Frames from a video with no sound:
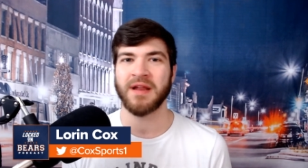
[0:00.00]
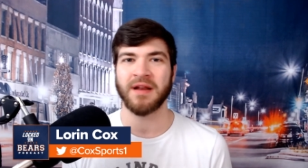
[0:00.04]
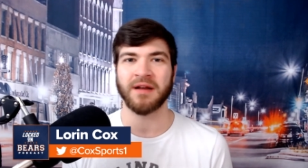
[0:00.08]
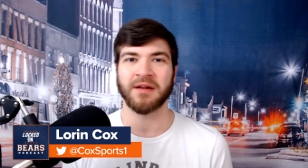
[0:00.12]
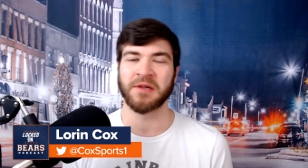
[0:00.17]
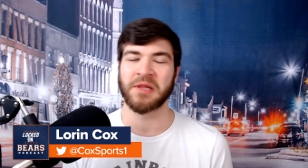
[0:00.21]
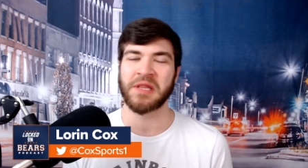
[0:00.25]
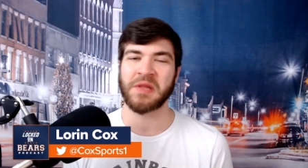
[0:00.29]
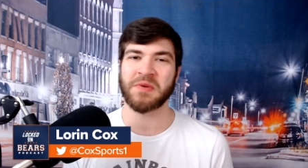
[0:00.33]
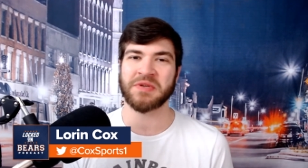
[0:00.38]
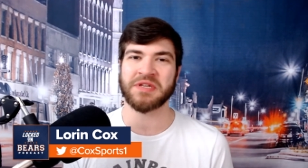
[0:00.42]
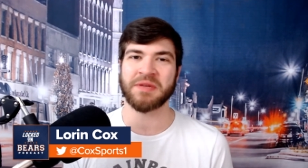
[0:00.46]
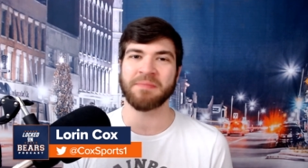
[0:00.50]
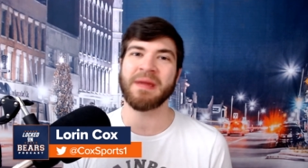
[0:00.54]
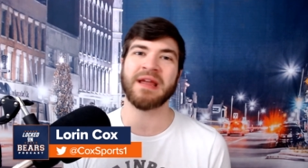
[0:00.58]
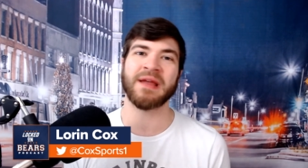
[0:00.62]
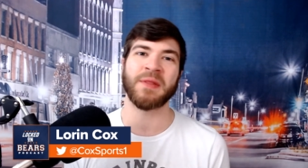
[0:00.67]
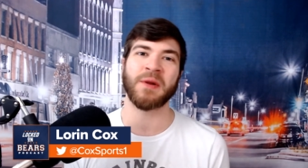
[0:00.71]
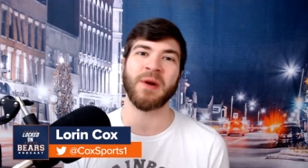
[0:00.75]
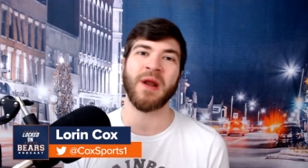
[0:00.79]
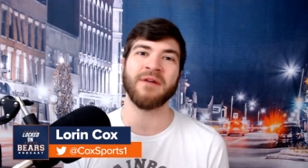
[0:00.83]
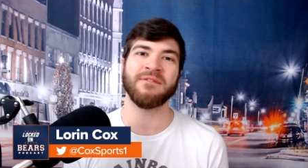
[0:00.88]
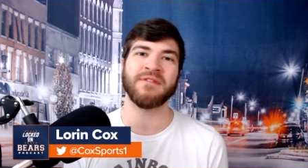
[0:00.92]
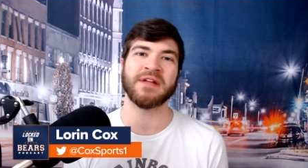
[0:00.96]
clearly wasn't
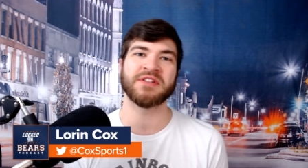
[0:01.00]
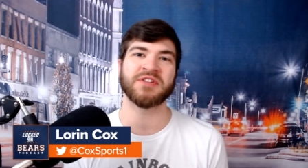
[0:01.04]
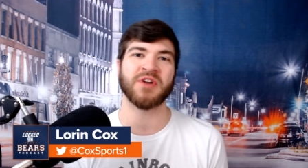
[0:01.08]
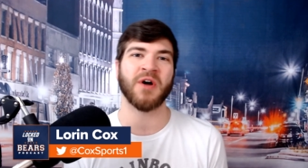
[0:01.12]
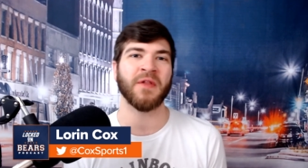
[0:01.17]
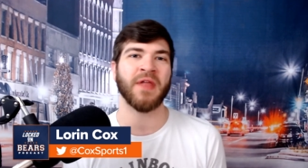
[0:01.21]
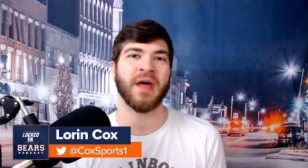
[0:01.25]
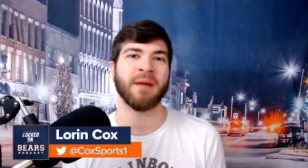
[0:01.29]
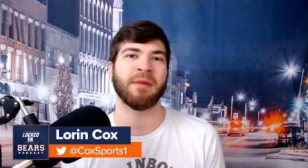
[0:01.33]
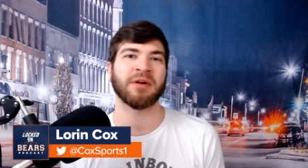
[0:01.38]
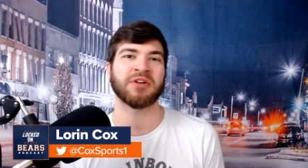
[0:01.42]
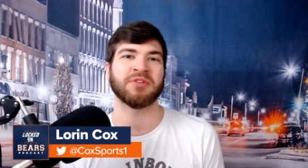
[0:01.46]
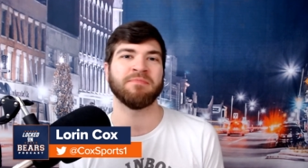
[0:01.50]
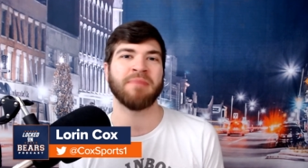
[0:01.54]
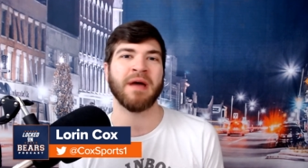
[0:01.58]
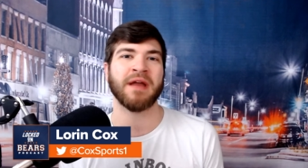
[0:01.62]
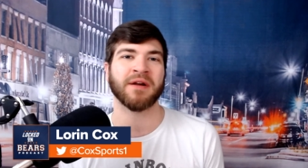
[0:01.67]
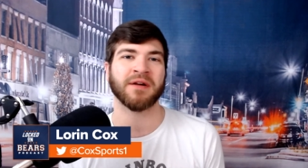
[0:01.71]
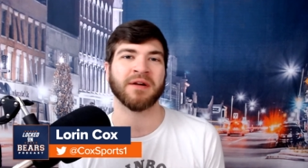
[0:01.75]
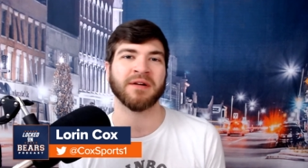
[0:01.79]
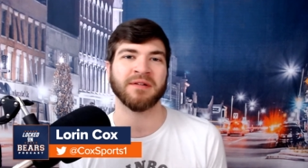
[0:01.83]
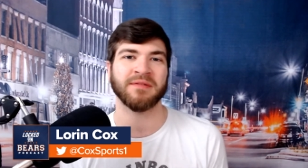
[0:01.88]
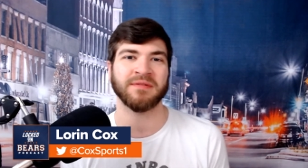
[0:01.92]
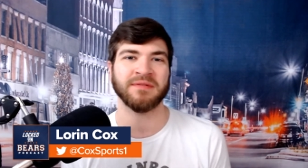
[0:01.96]
making their offense all that much
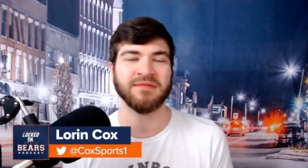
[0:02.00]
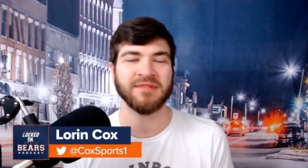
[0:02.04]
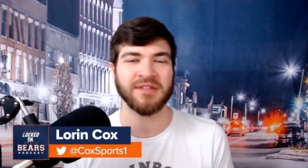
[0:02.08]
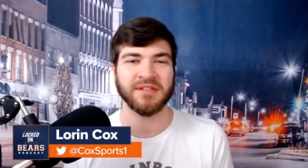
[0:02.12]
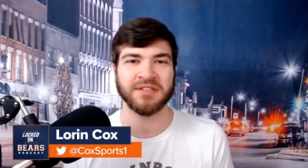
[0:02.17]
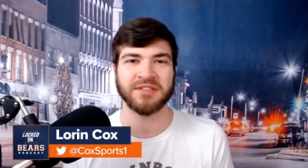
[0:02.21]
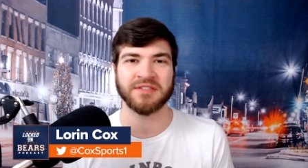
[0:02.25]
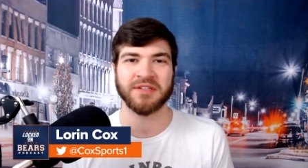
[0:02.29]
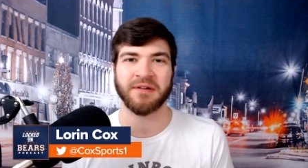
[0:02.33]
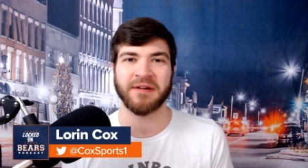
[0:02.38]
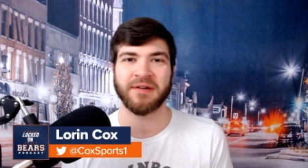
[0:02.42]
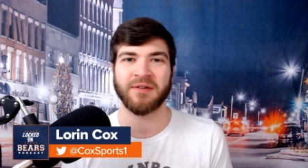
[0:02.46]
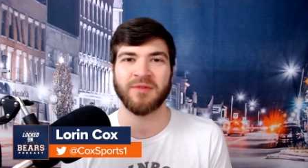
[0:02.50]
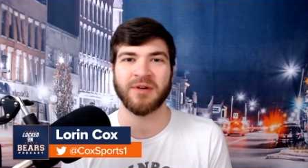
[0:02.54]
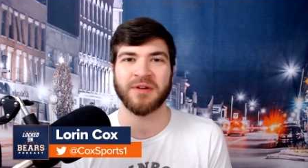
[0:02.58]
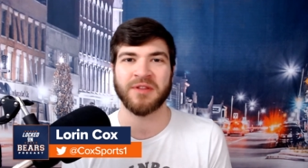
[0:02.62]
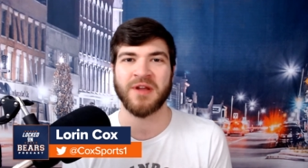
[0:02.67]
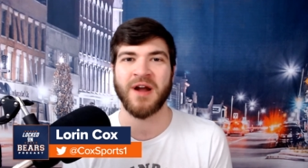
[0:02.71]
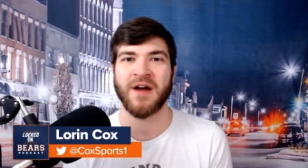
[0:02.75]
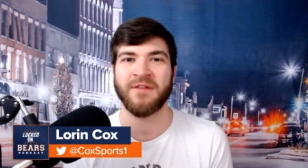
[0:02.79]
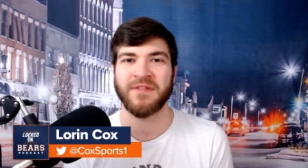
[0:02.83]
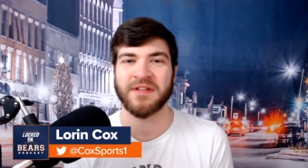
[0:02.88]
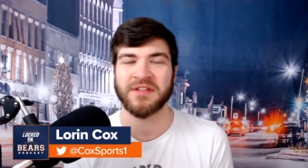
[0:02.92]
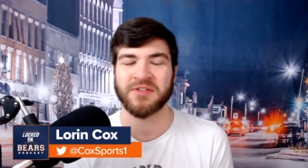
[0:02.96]
better considering where the
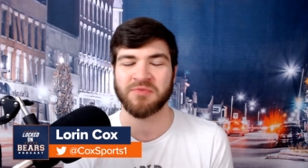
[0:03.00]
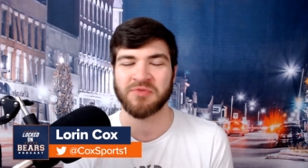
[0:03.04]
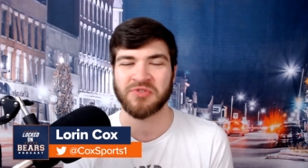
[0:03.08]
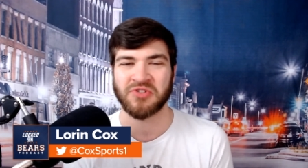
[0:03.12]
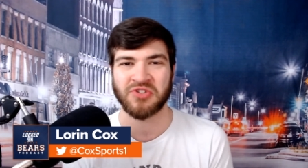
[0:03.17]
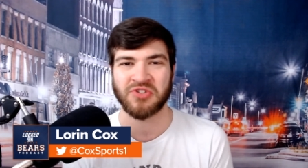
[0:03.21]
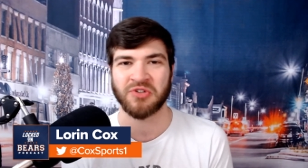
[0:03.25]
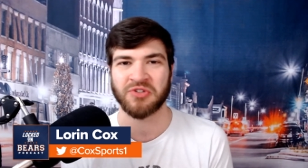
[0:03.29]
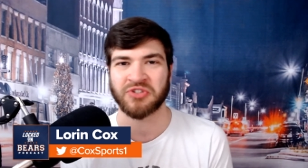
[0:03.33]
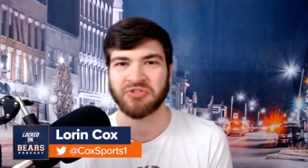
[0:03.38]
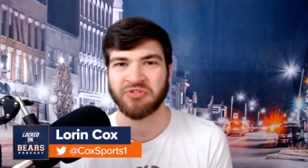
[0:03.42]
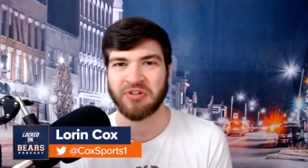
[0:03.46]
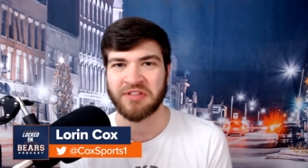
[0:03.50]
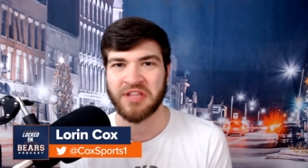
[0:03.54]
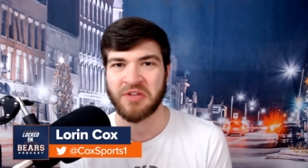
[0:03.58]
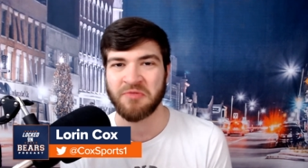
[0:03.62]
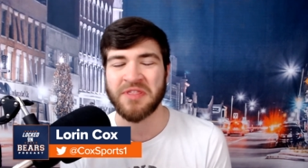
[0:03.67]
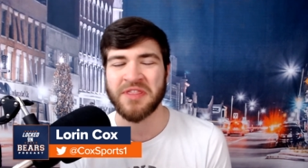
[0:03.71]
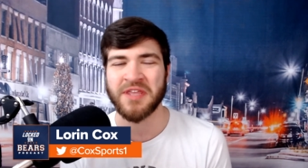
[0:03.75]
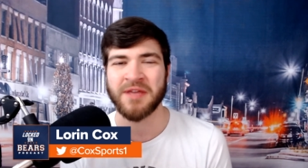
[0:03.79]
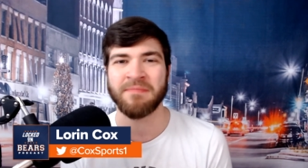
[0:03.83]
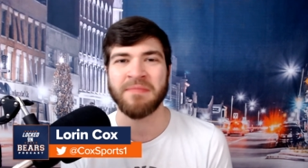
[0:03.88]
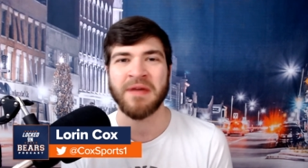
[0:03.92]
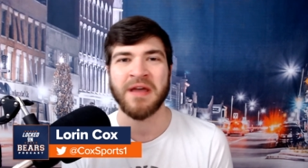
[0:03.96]
offense was still struggling
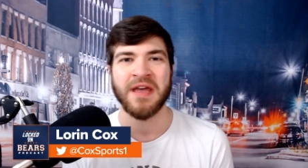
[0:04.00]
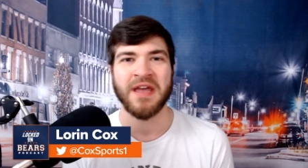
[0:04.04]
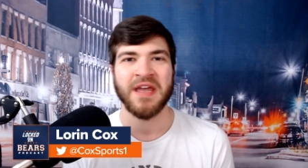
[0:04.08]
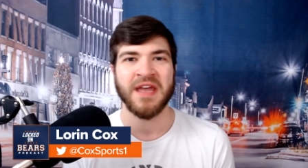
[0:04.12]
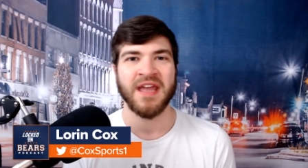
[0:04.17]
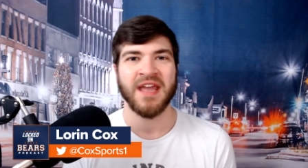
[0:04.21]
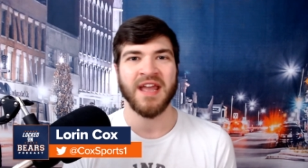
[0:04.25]
with him.